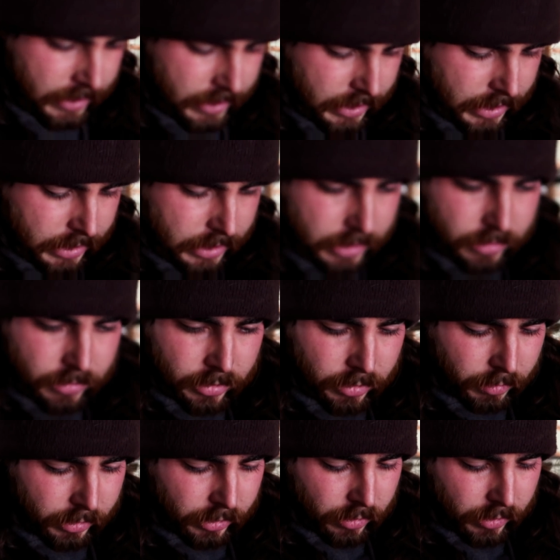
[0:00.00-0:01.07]
that there
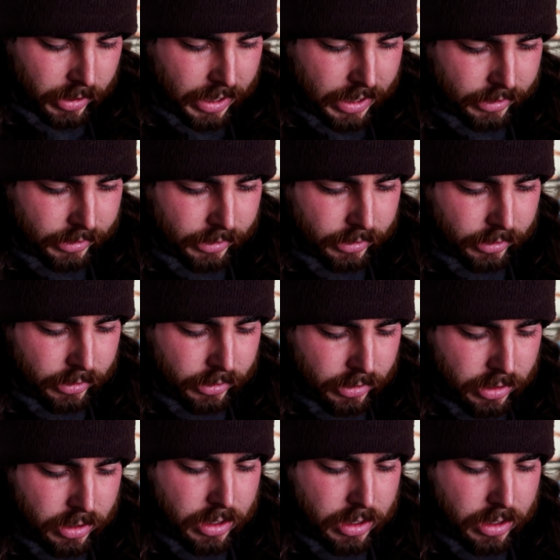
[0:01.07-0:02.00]
was no gaskets.